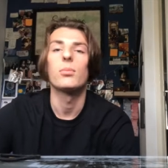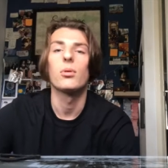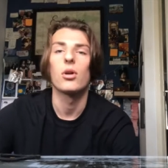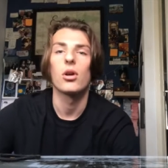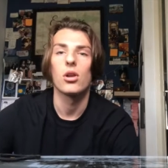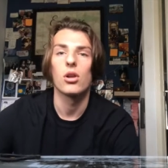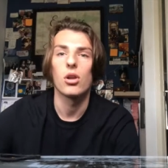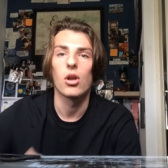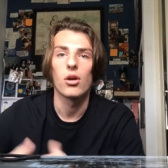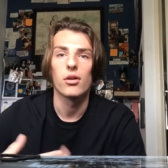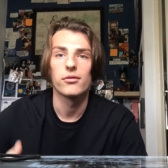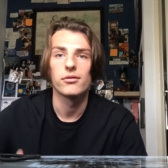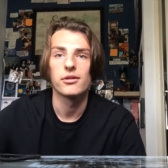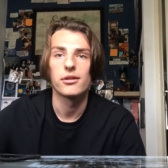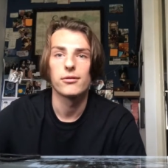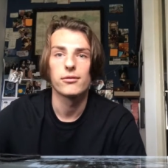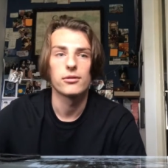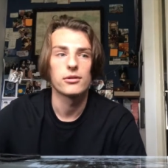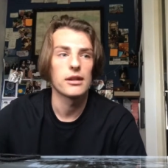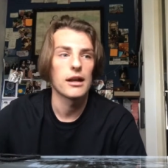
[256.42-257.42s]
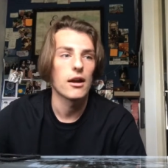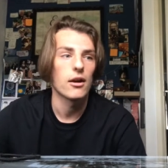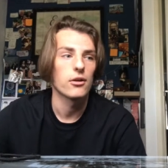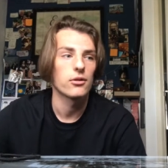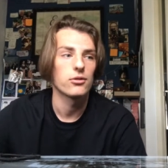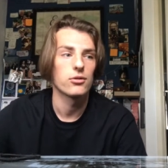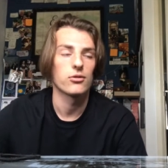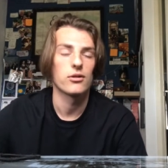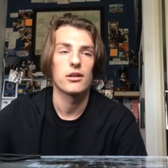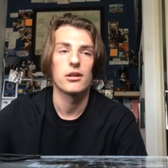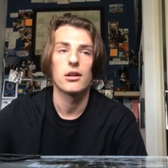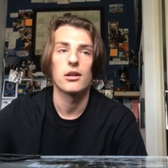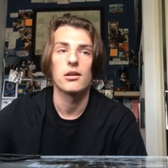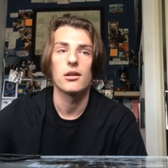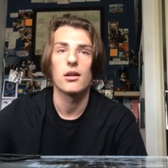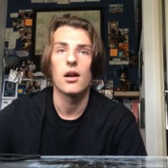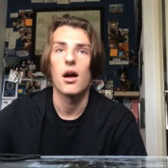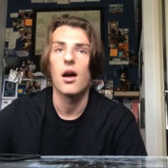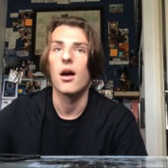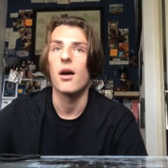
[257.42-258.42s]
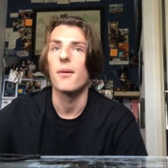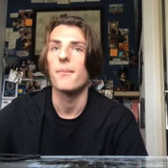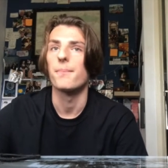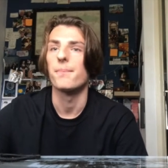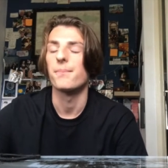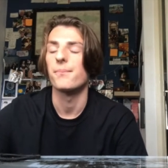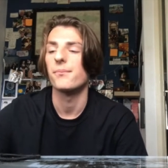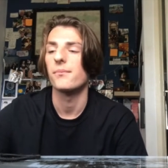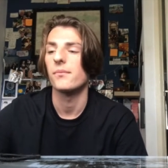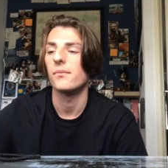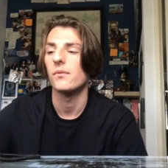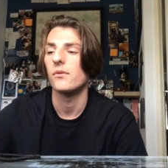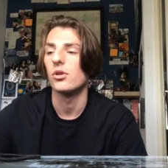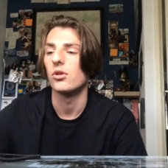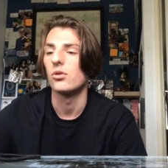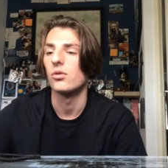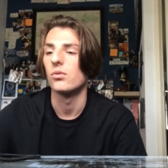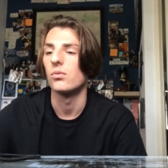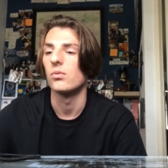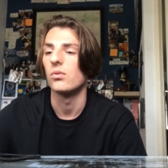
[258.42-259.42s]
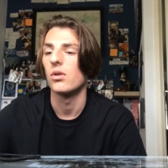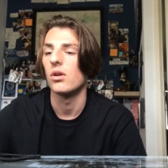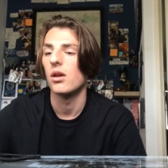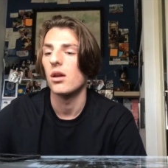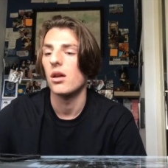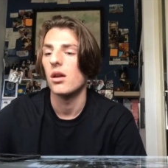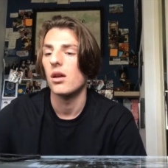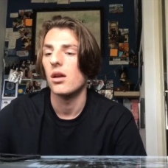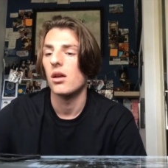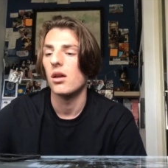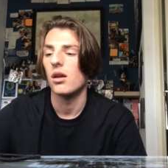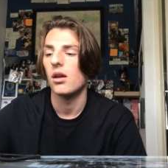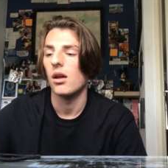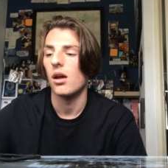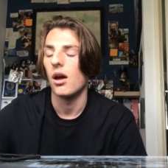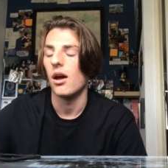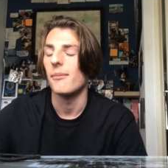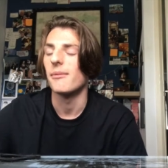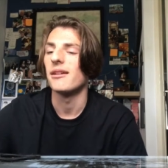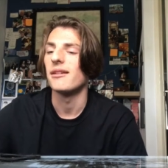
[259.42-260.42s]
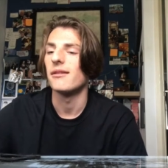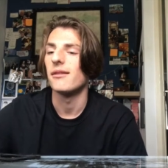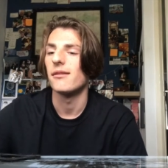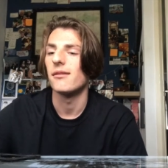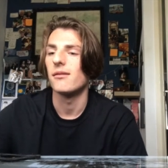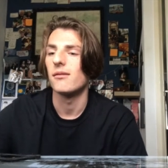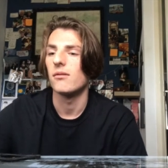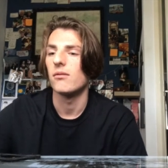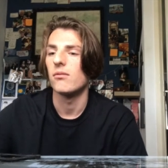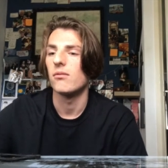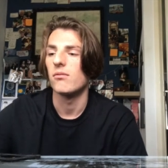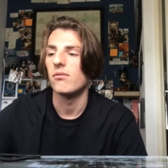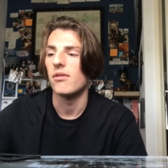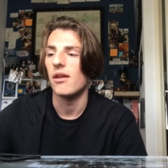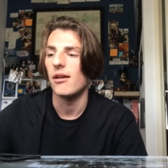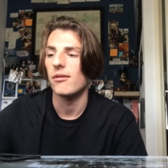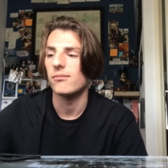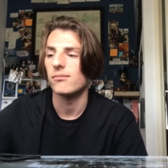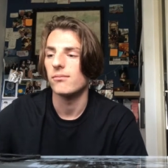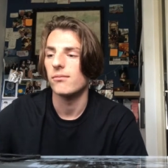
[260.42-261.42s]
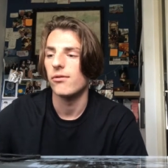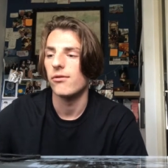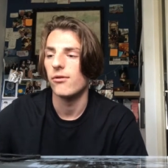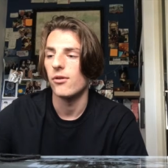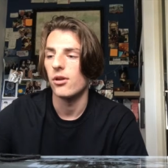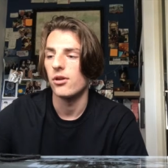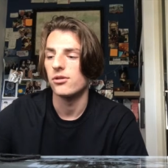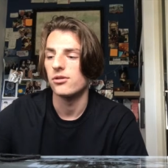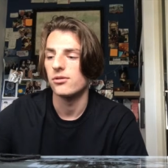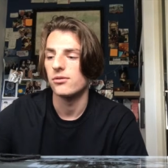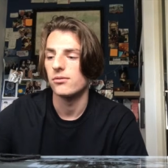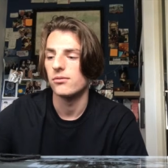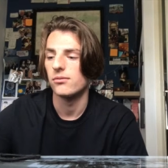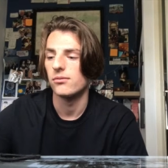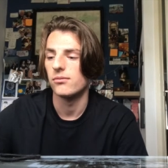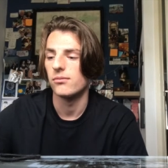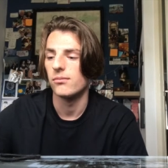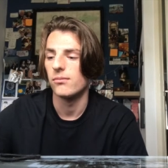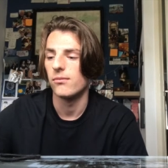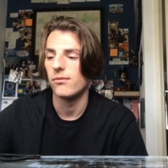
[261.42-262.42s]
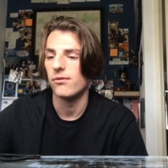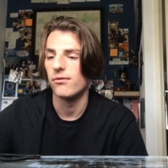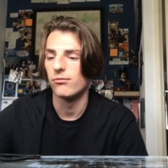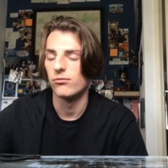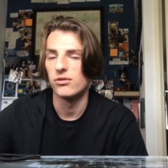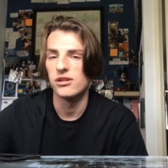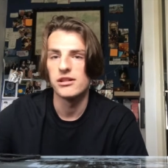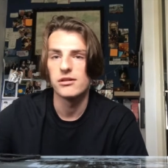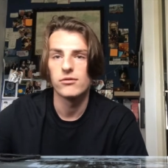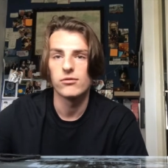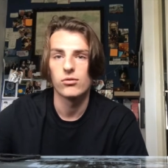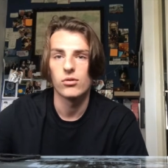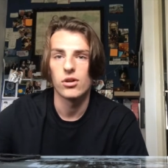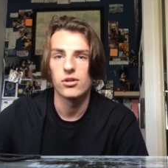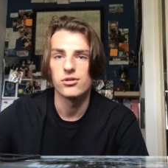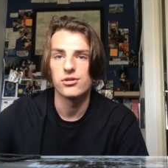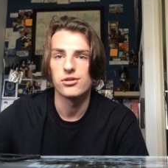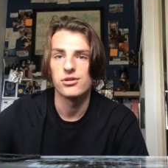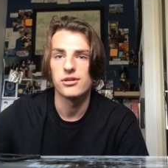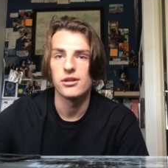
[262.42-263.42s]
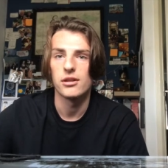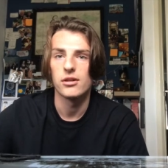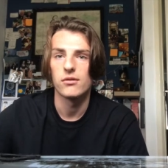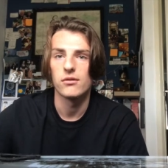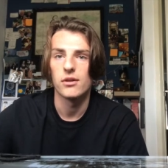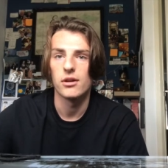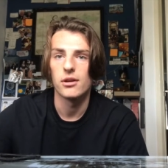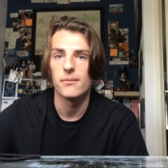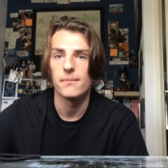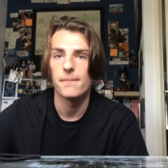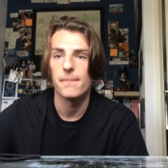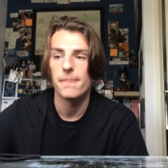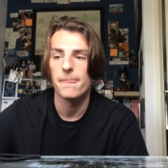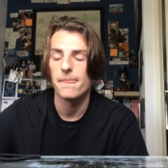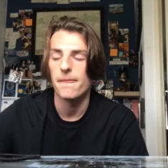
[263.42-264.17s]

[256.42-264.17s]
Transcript: you put a lot of different character in it. Um, you, I mean, that first read through I just did of it.